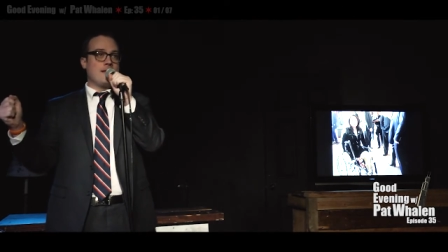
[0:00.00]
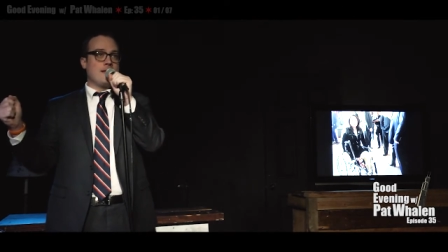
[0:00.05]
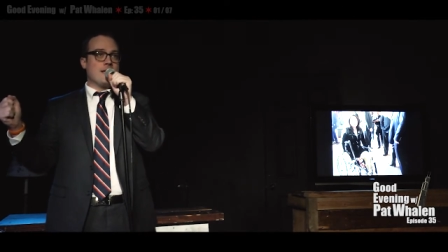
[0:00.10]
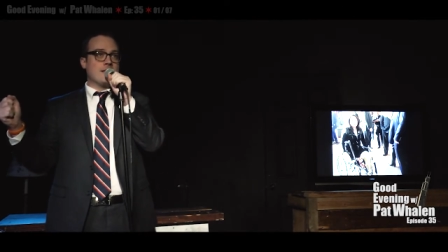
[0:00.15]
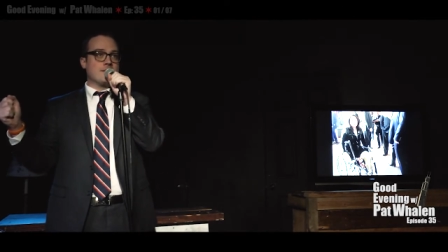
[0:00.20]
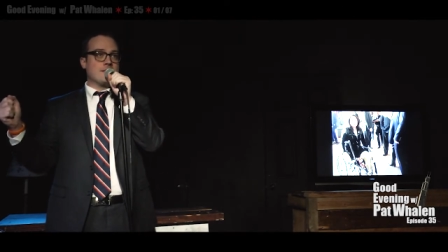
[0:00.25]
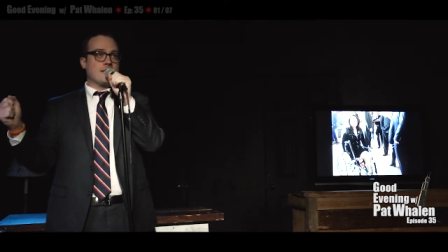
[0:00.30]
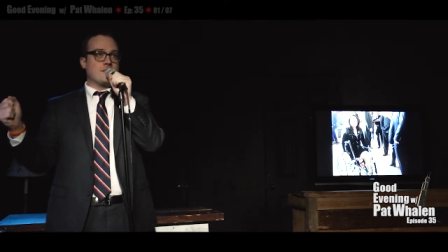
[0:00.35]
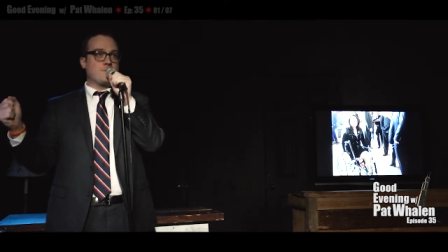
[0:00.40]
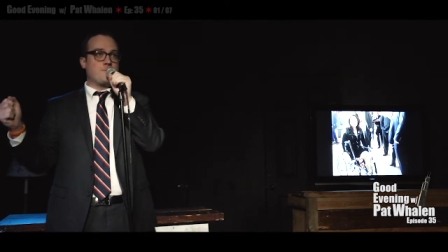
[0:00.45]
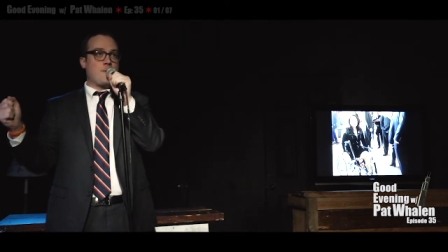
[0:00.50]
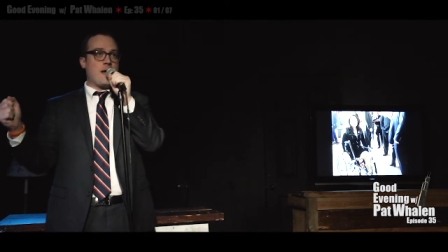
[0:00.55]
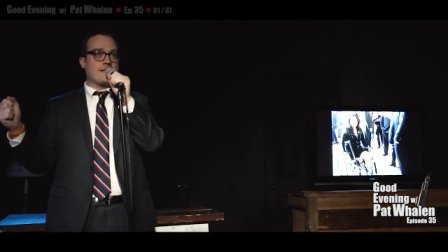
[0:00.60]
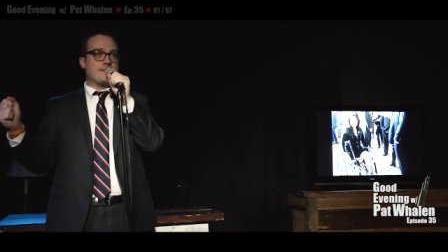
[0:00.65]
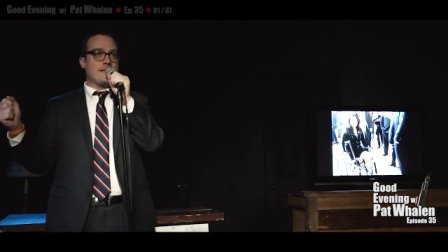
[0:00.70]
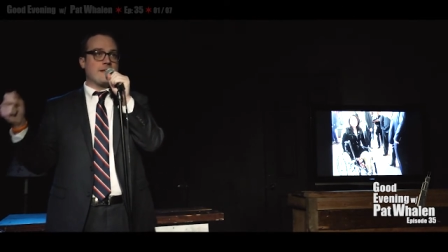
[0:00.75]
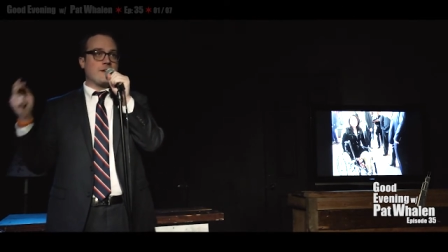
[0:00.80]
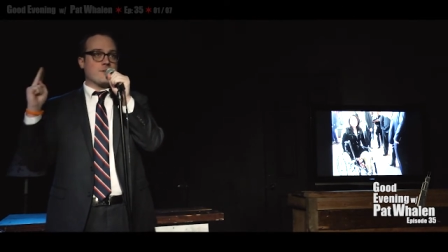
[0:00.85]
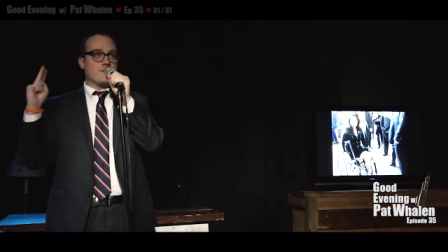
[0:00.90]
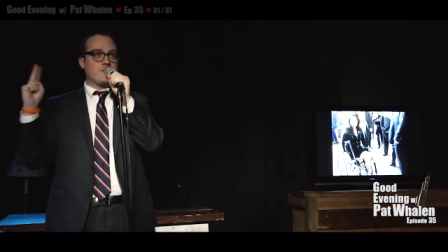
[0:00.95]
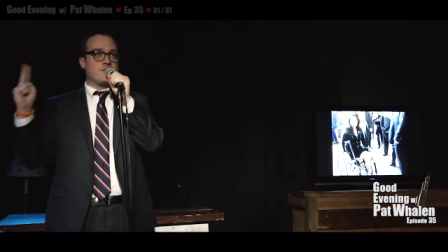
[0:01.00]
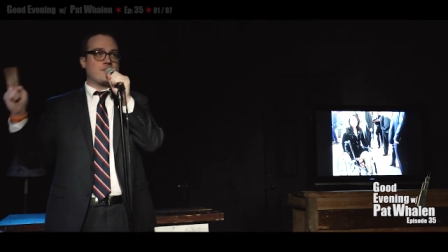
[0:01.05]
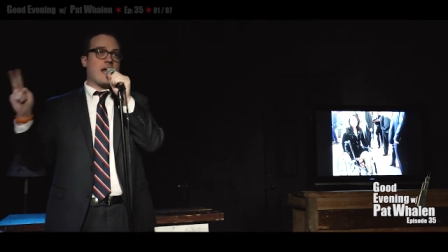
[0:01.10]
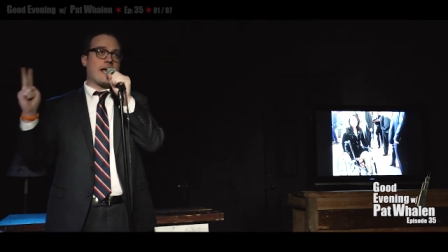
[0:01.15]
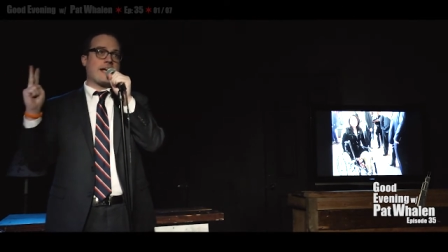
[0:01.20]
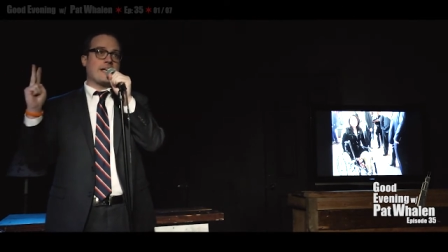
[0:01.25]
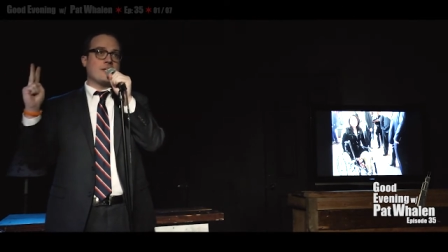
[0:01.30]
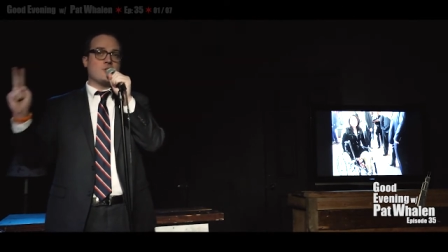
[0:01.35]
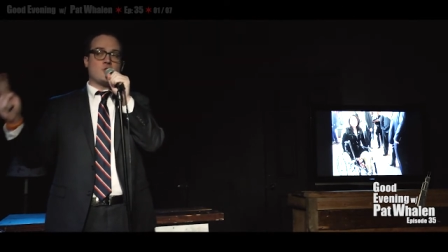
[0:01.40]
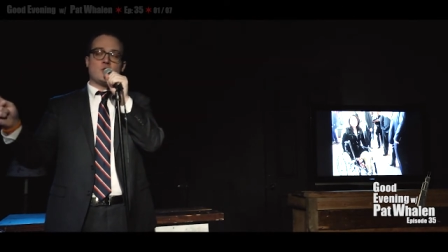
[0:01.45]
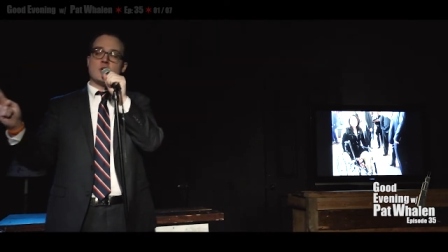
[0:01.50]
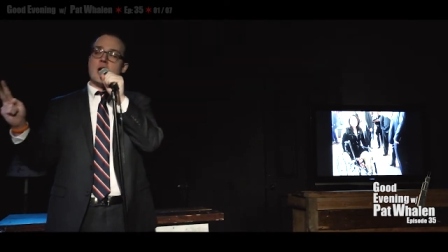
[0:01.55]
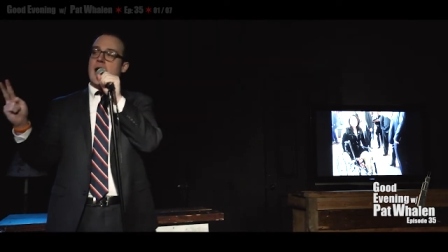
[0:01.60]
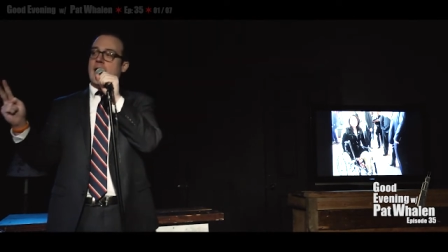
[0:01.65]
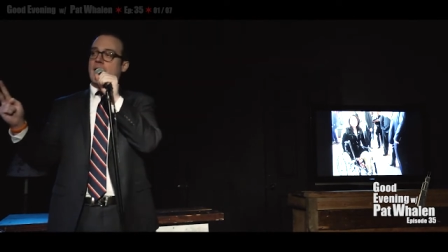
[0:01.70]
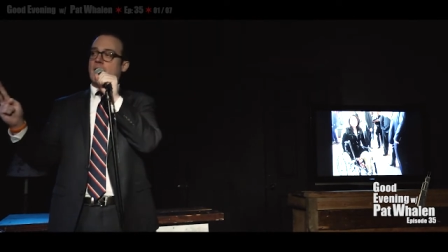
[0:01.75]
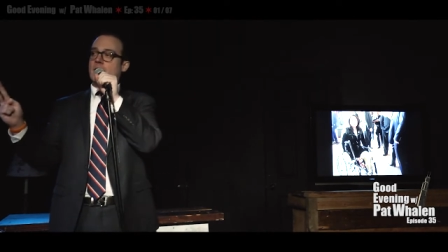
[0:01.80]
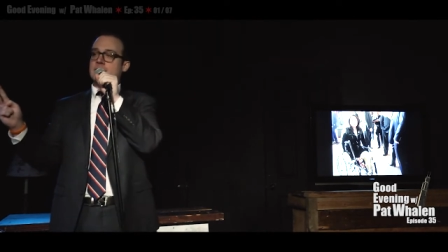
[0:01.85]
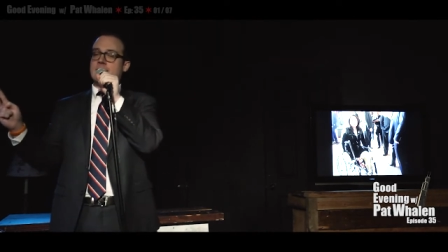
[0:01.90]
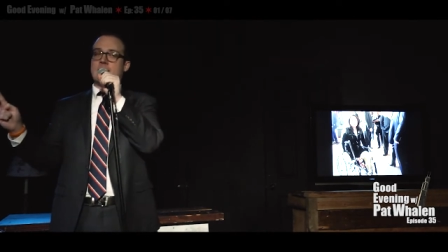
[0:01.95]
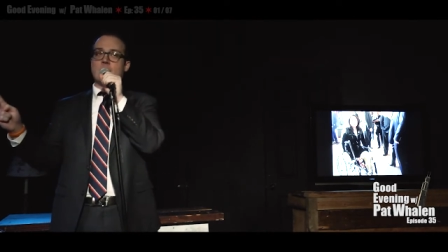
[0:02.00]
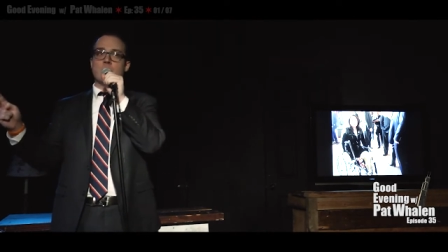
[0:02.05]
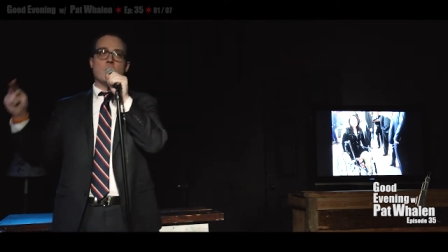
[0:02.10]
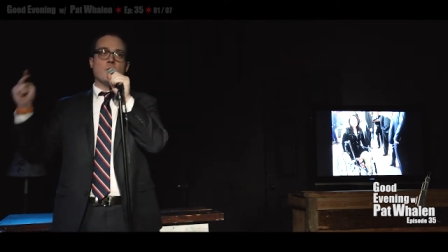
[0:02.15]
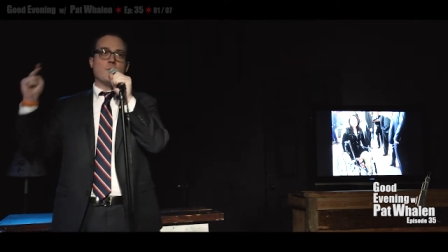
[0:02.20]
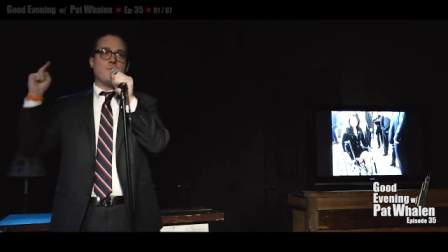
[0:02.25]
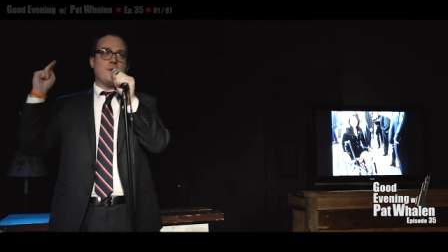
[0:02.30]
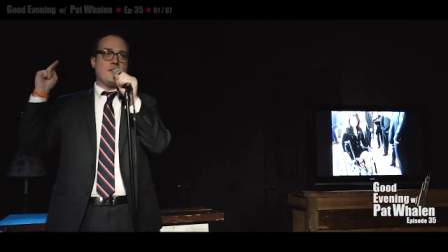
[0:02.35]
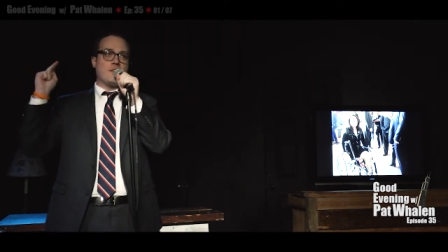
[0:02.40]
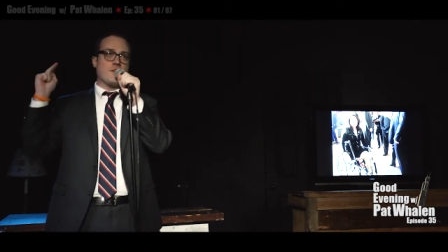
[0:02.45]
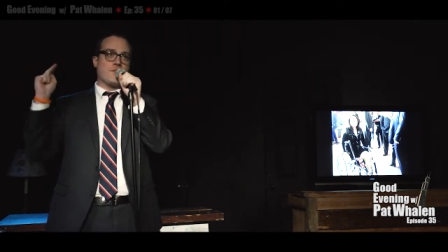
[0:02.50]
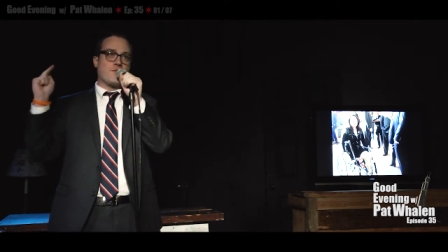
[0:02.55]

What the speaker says: is expecting her second child and will be the